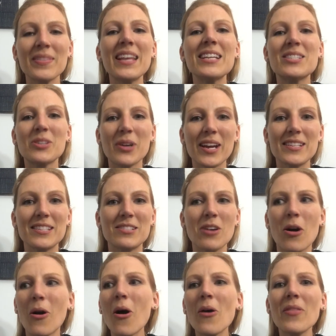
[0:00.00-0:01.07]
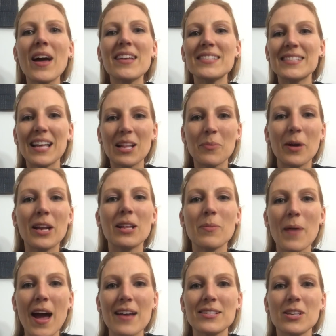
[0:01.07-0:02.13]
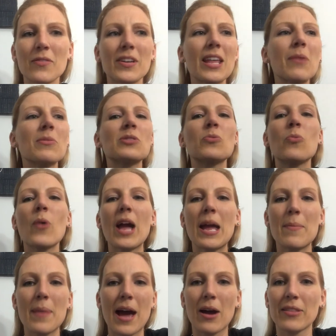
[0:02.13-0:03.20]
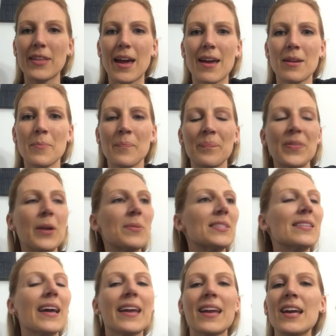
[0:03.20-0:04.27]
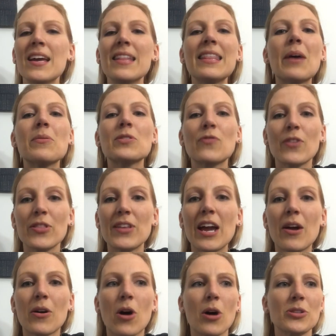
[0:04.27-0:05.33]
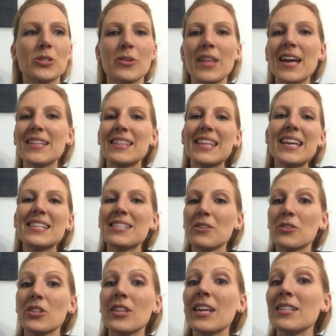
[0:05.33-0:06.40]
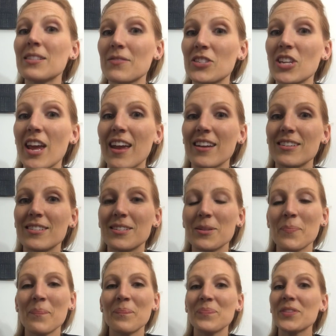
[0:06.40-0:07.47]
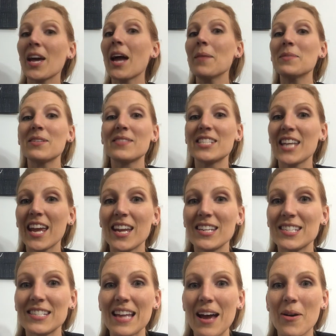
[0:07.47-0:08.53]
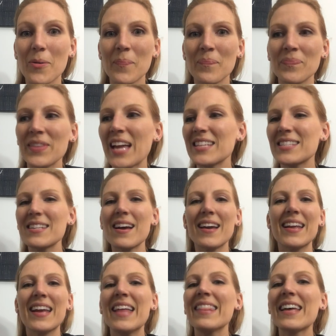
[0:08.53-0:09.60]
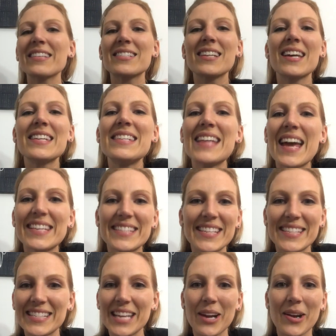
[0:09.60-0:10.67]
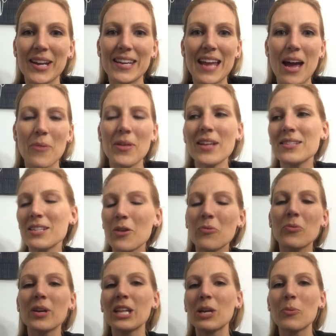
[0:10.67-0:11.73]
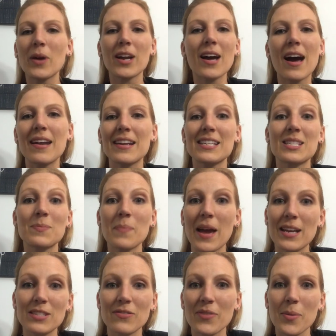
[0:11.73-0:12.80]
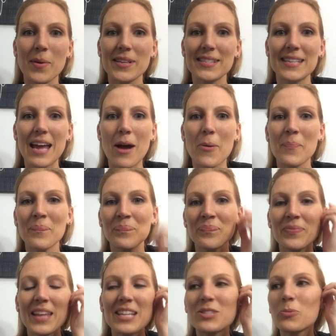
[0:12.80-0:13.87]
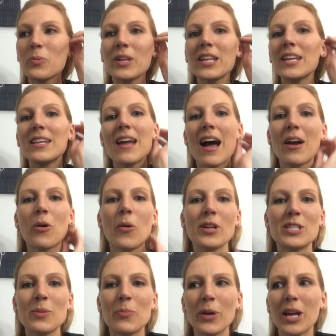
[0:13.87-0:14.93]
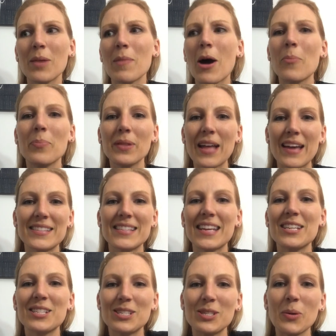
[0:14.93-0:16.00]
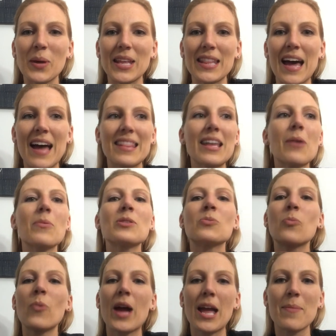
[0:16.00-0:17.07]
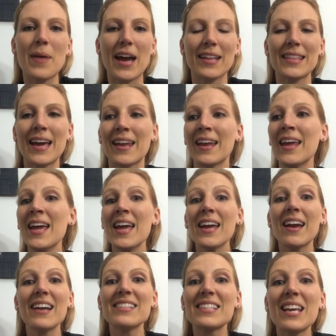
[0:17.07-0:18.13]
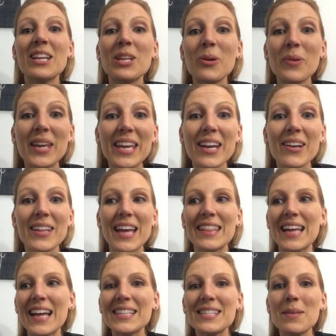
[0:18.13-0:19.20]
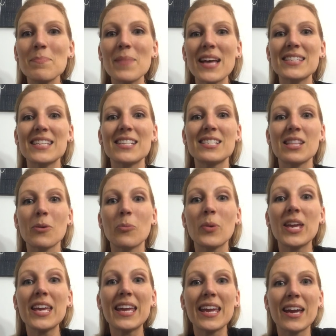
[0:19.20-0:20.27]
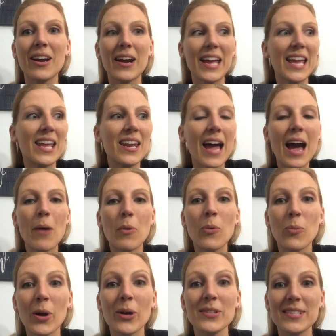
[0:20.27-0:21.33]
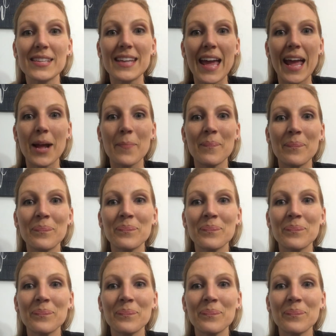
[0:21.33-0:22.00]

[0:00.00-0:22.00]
That's crazy talk. All that celebrating the Passover, that was way back then. That was like that was for their culture. That things are things have changed. Times have changed now. That's not that's not necessary now. That's not really what God expects from us now. That's really not going to bring about blessings doing that. That was way back then. Guys, can you hear that? That's the message that we hear in our world today.